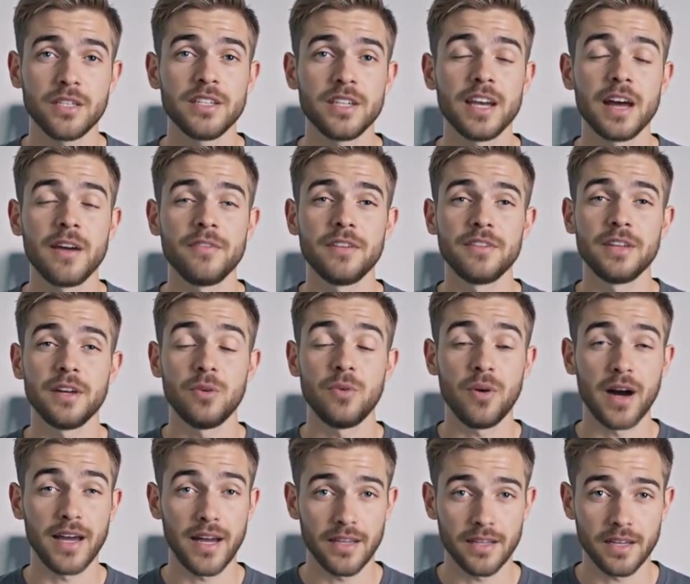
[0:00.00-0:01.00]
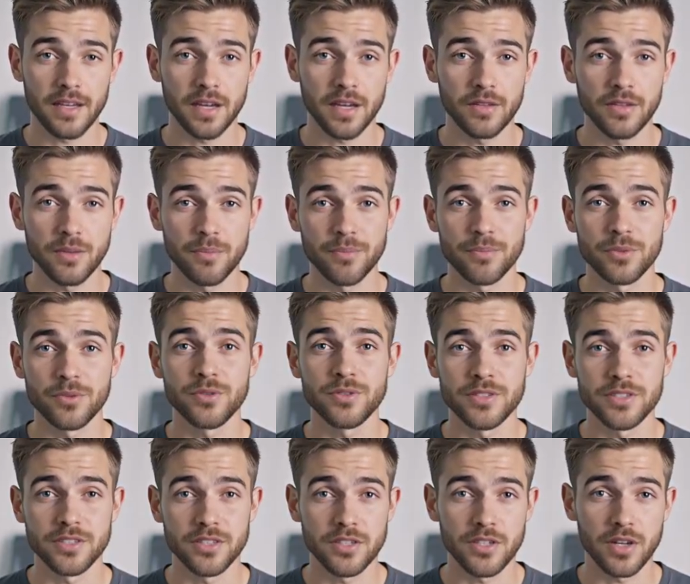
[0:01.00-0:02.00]
did everything right, the
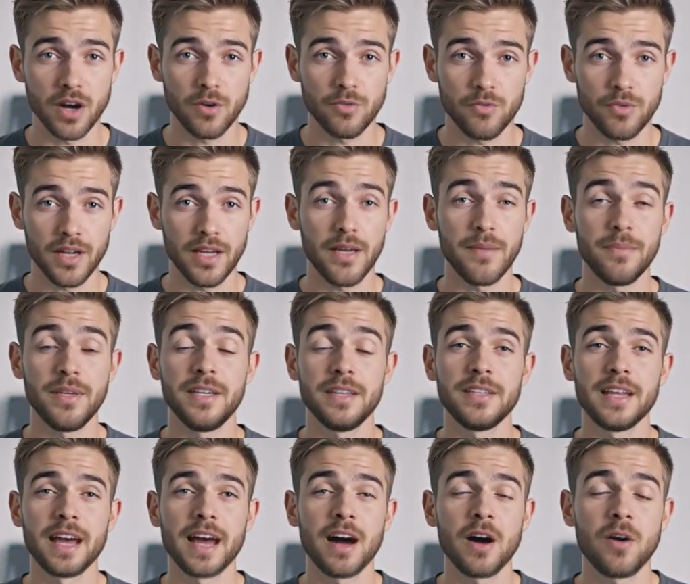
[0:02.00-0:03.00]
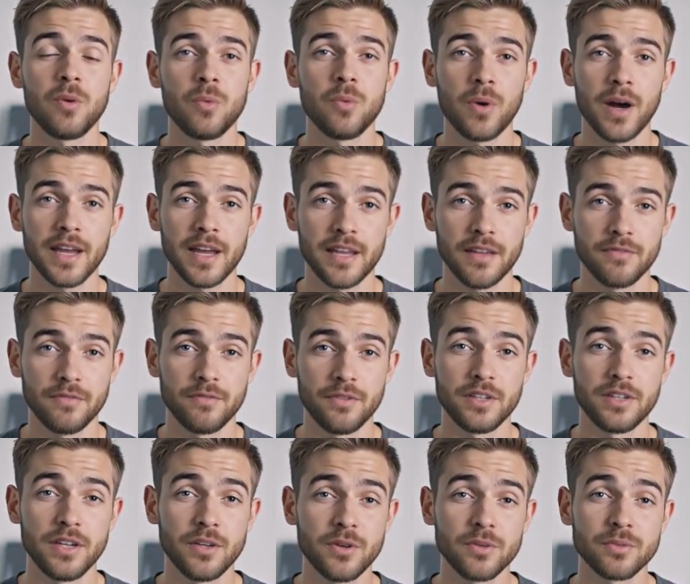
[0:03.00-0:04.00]
boost should already be there waiting for
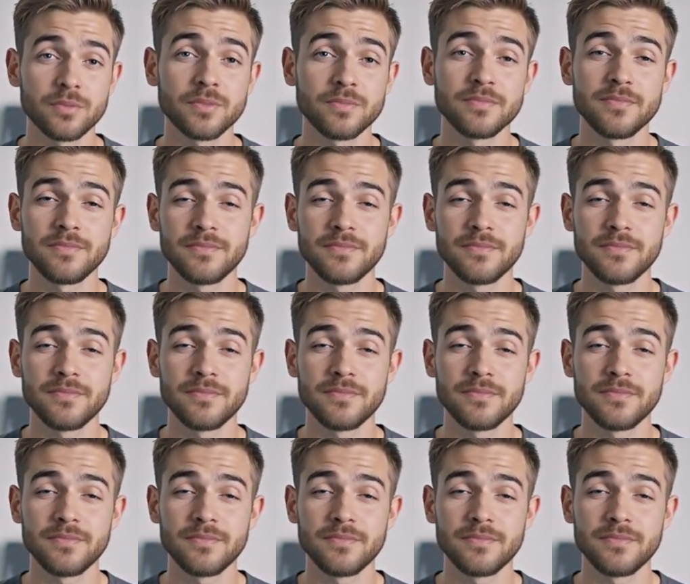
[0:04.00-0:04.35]
you.